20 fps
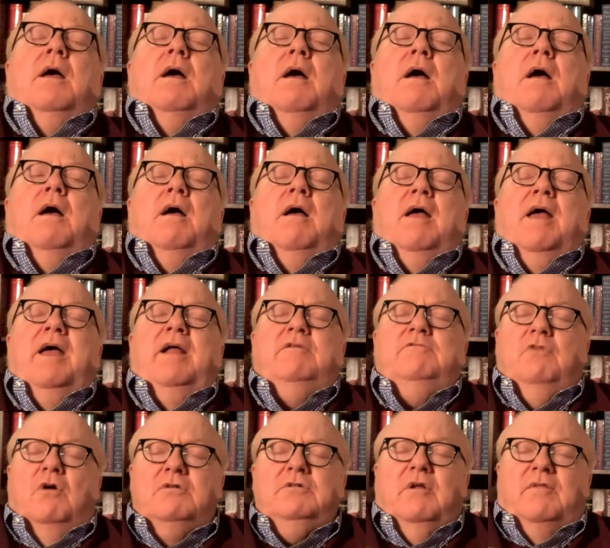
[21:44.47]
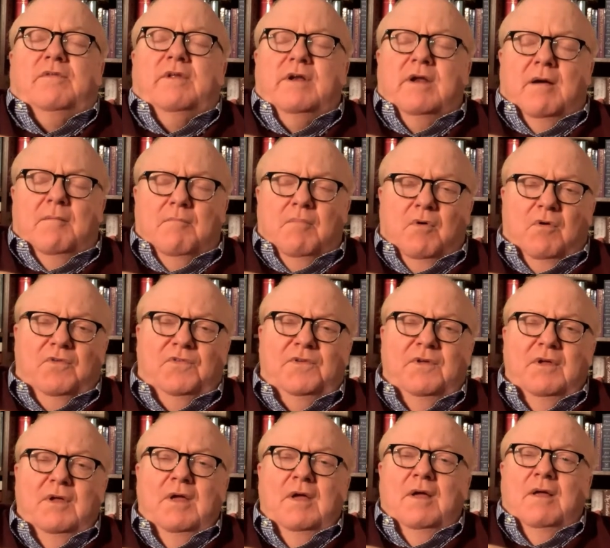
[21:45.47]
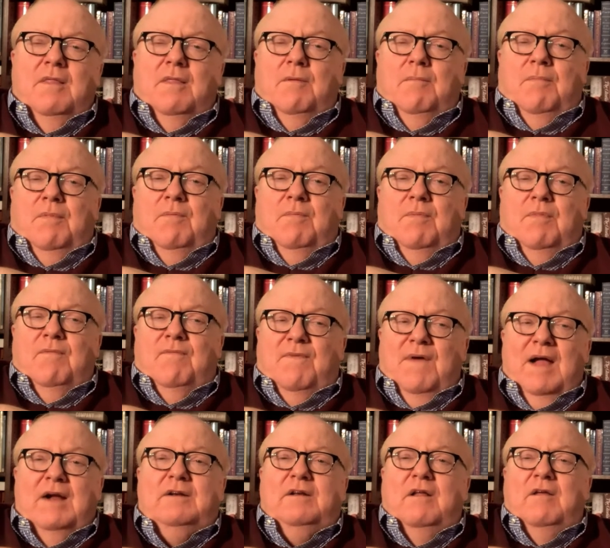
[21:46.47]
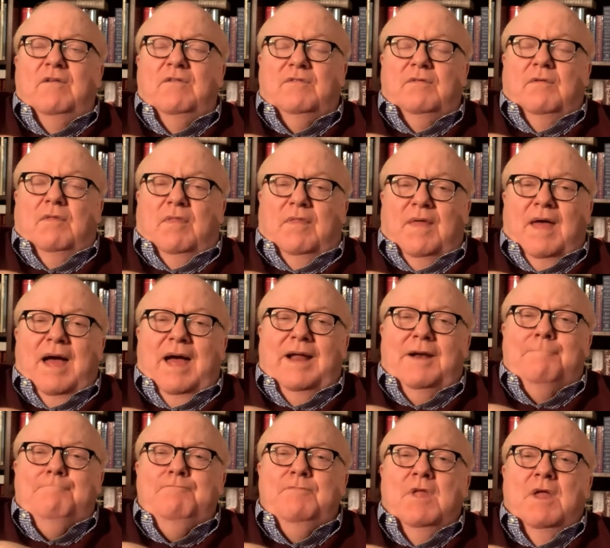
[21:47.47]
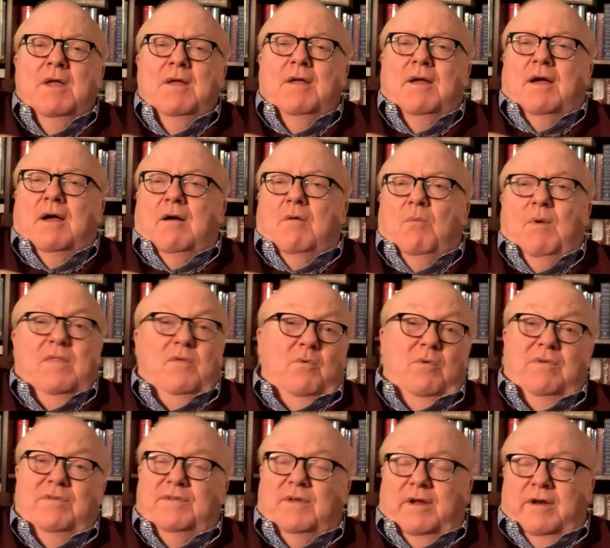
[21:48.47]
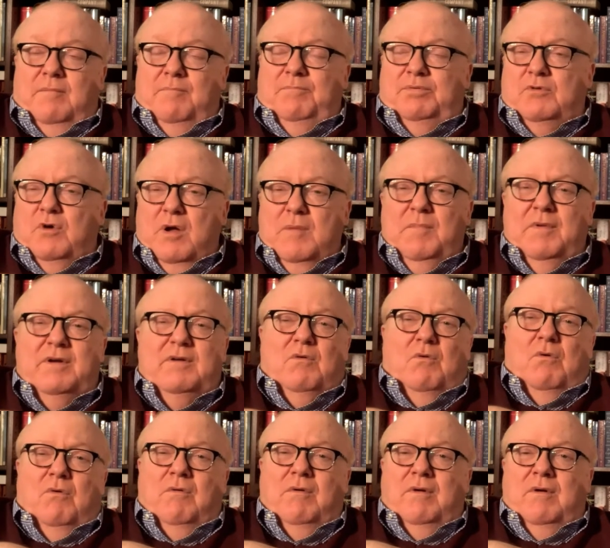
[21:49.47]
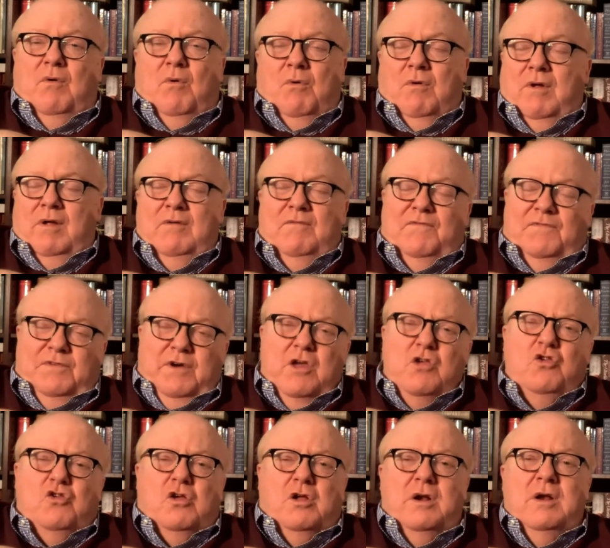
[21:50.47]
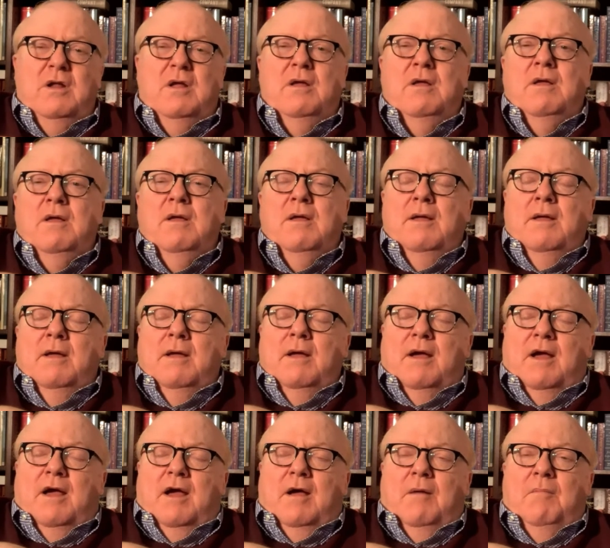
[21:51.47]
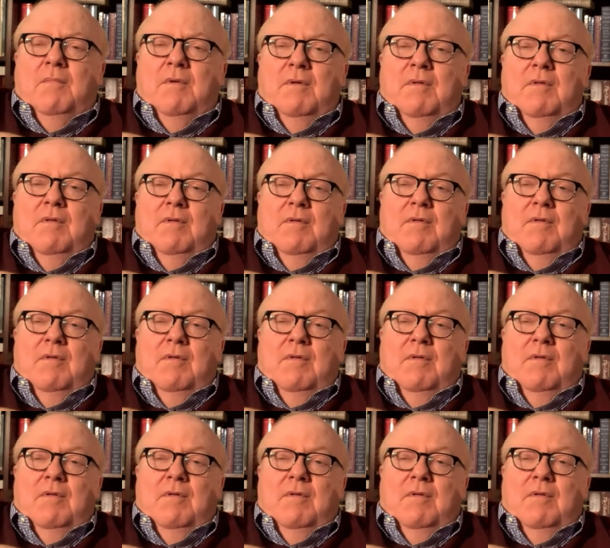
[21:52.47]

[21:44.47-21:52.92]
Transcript: uh, and look at the numbers, the, the, the fact is that uh, whether it was unemployment or, or inflation, um,